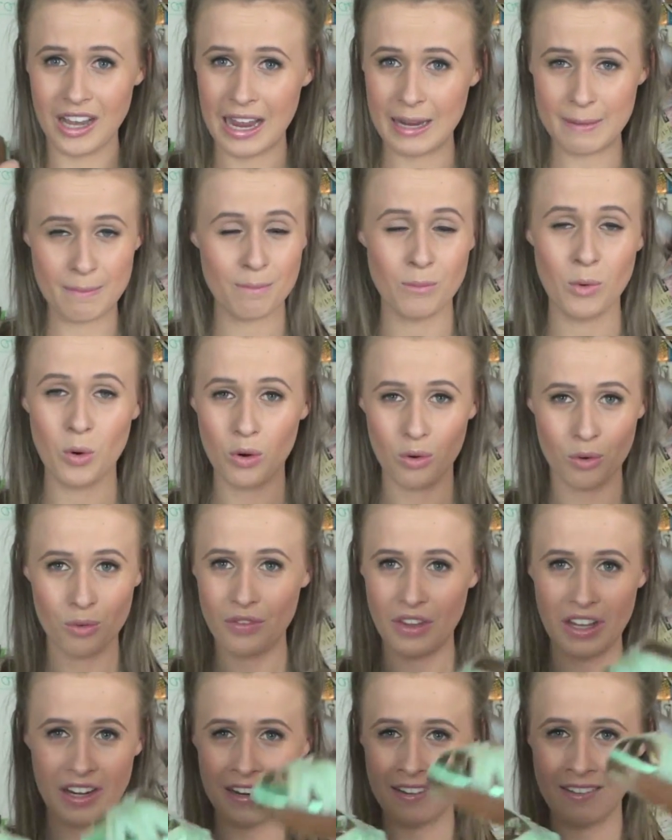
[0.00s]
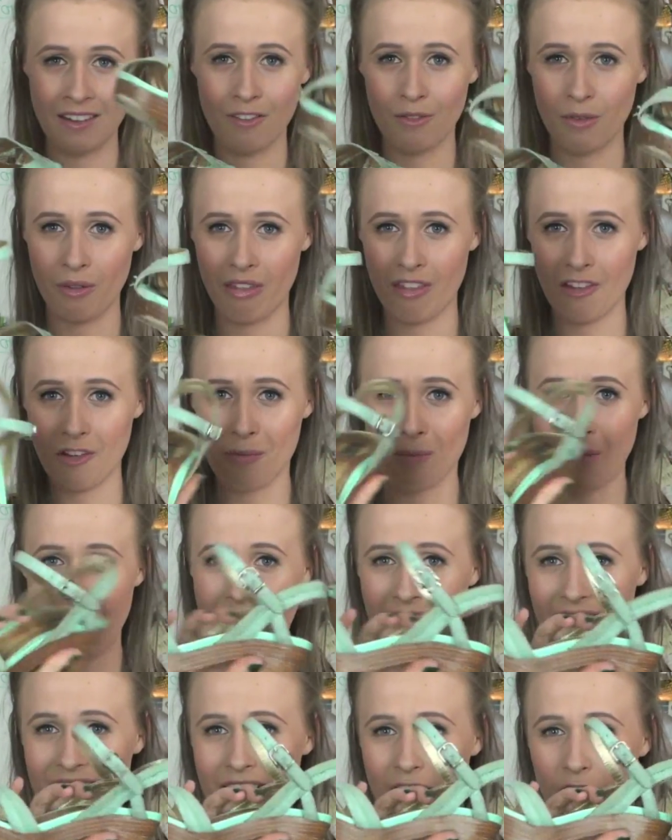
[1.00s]
I'm more than in love with them
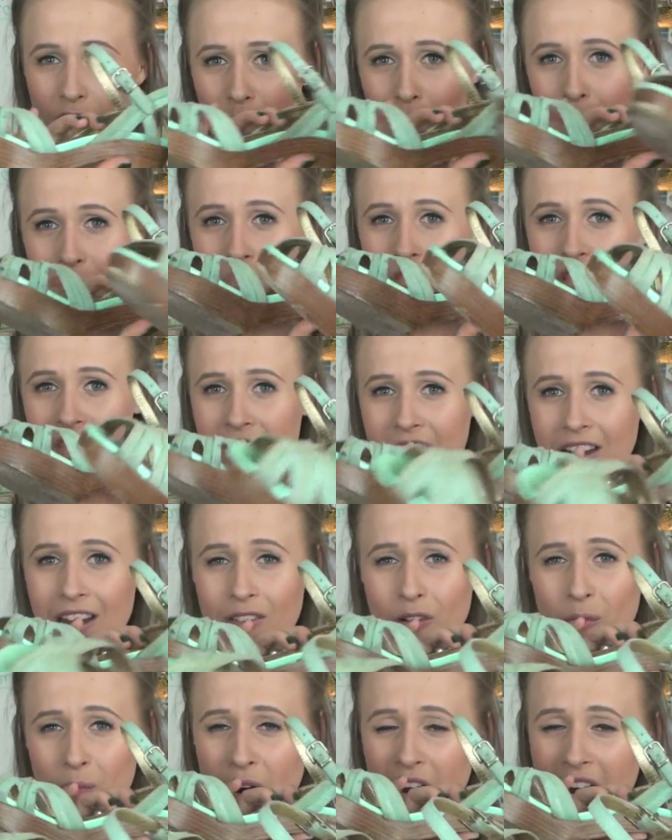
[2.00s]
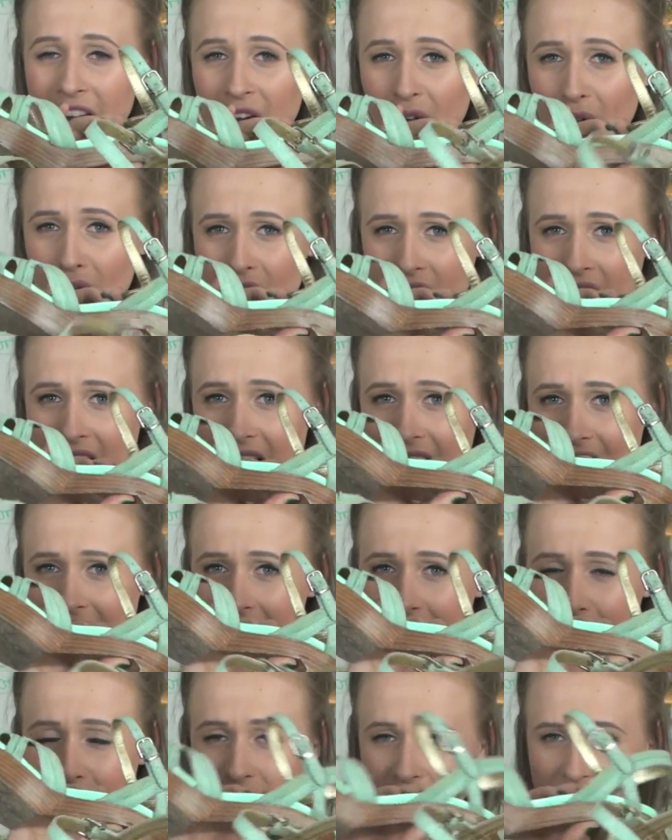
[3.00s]
and I hope that they never break or that I never
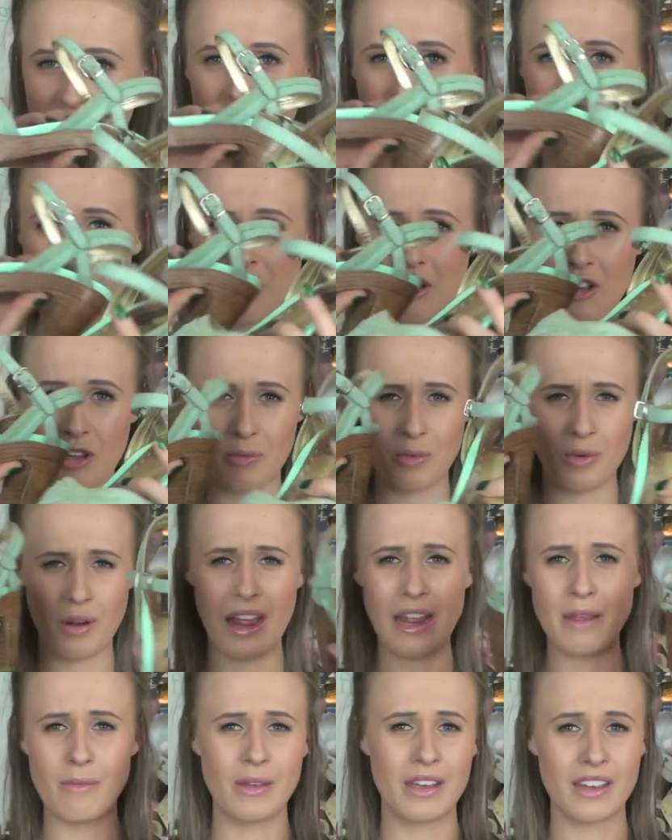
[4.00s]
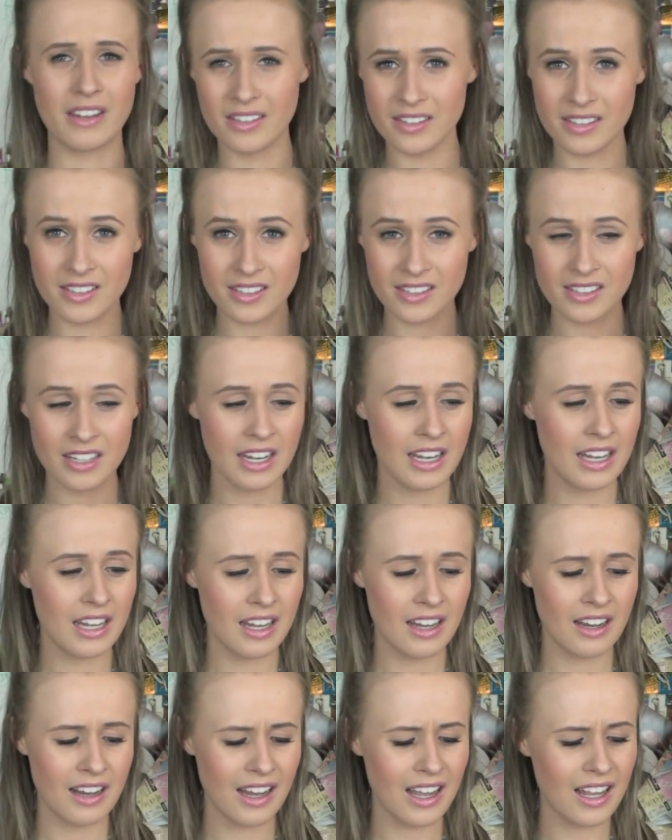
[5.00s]
have to throw them away because
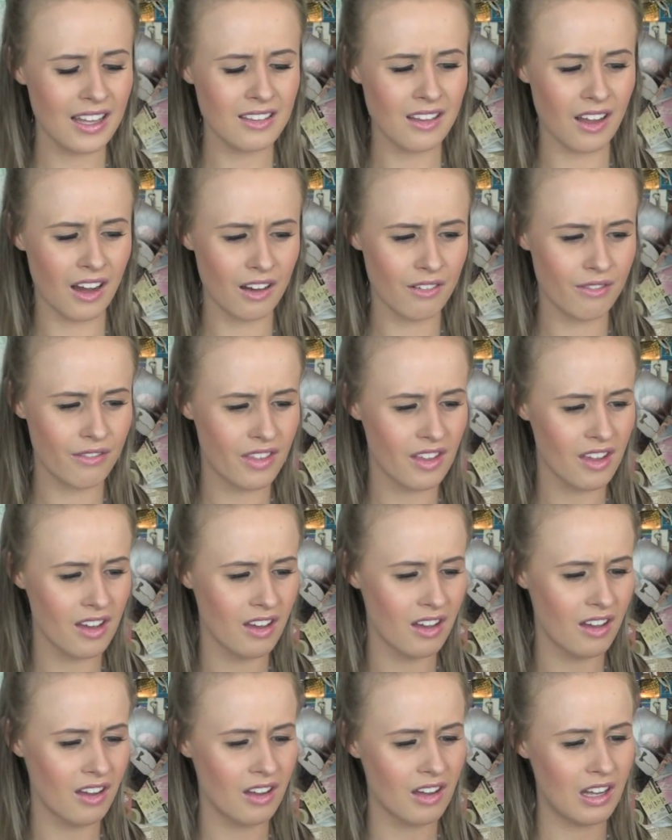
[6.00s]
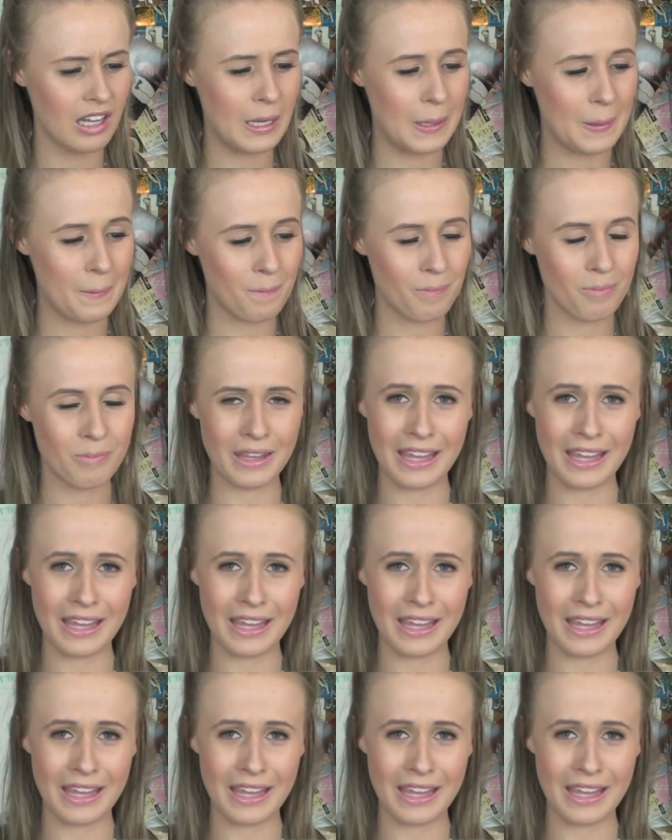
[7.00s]
I love them.